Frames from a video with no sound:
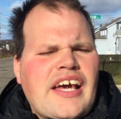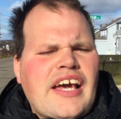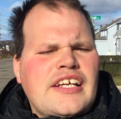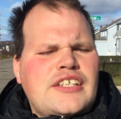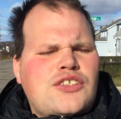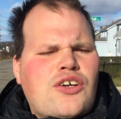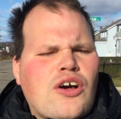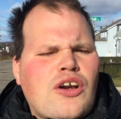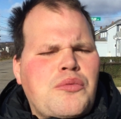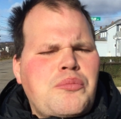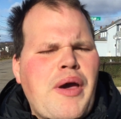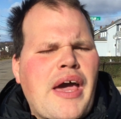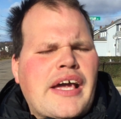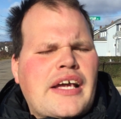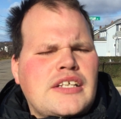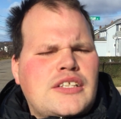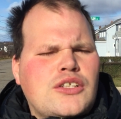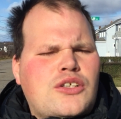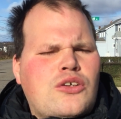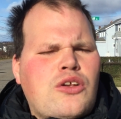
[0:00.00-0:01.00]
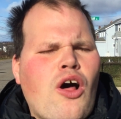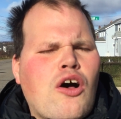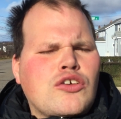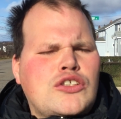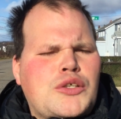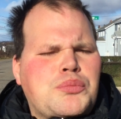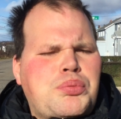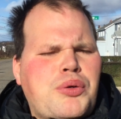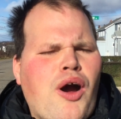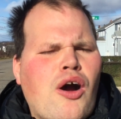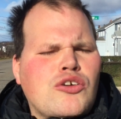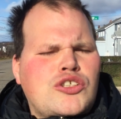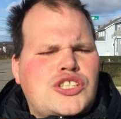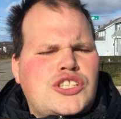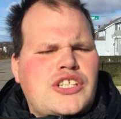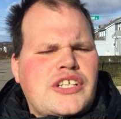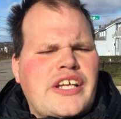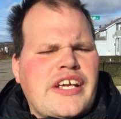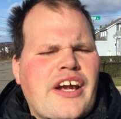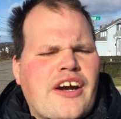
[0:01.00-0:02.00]
it's going to make its a close
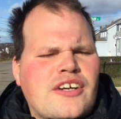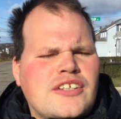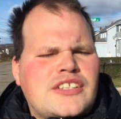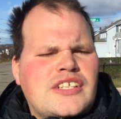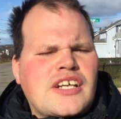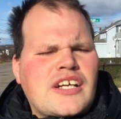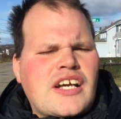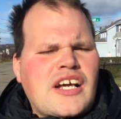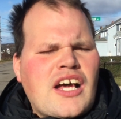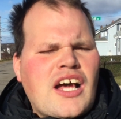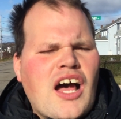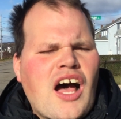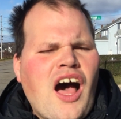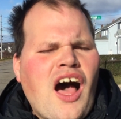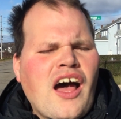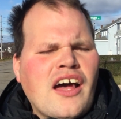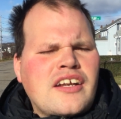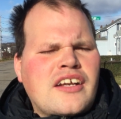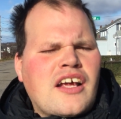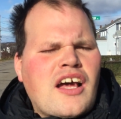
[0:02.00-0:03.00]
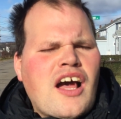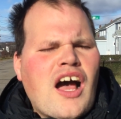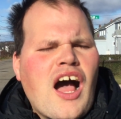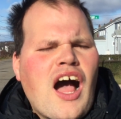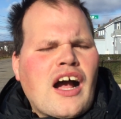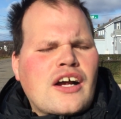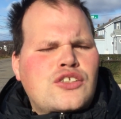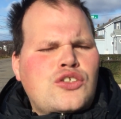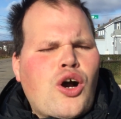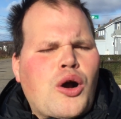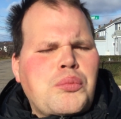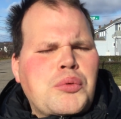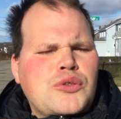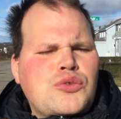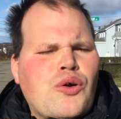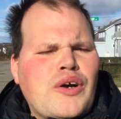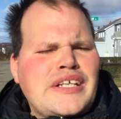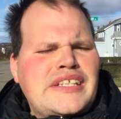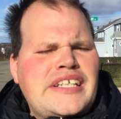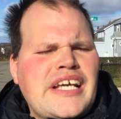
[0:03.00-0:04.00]
approach to the Earth on October
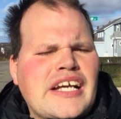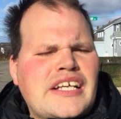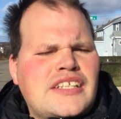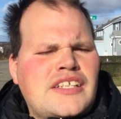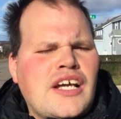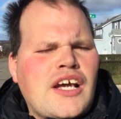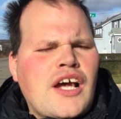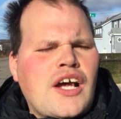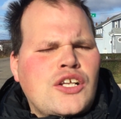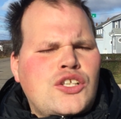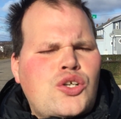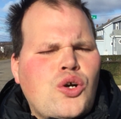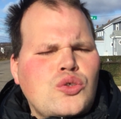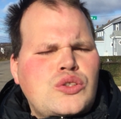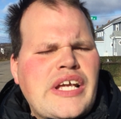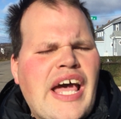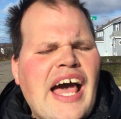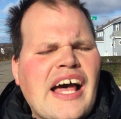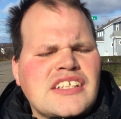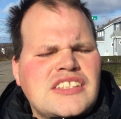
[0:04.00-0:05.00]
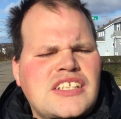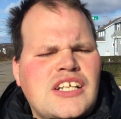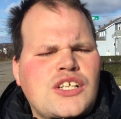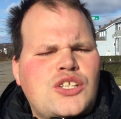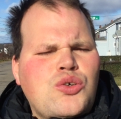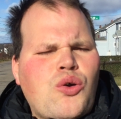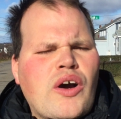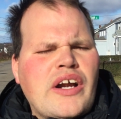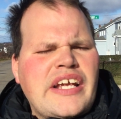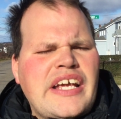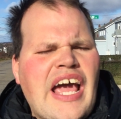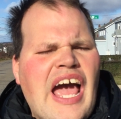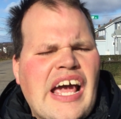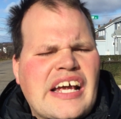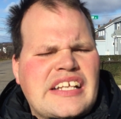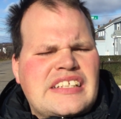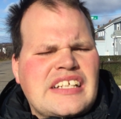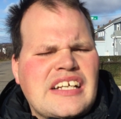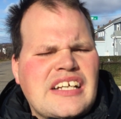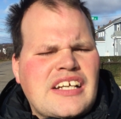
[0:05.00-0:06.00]
26th,
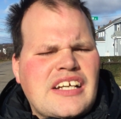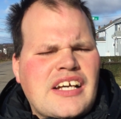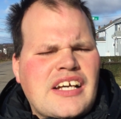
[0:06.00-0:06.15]
2028.